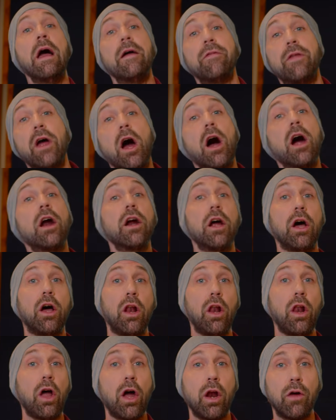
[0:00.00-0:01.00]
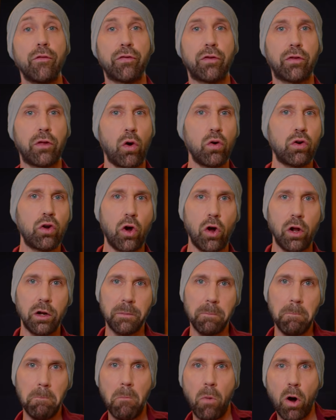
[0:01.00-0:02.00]
There are a lot of so-called
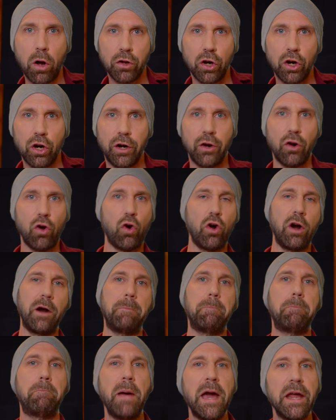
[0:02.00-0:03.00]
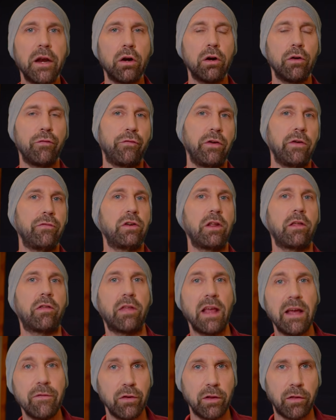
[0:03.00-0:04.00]
modern or better
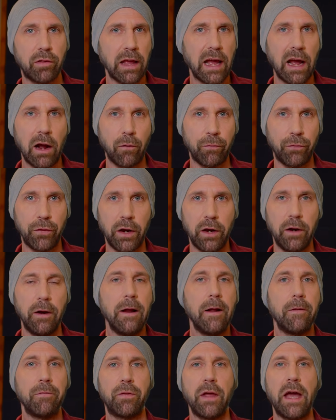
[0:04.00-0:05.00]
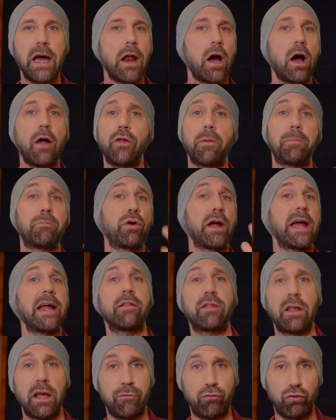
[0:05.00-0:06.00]
57s out there that other
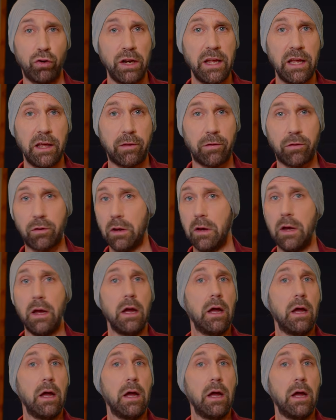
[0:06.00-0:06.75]
brands have released.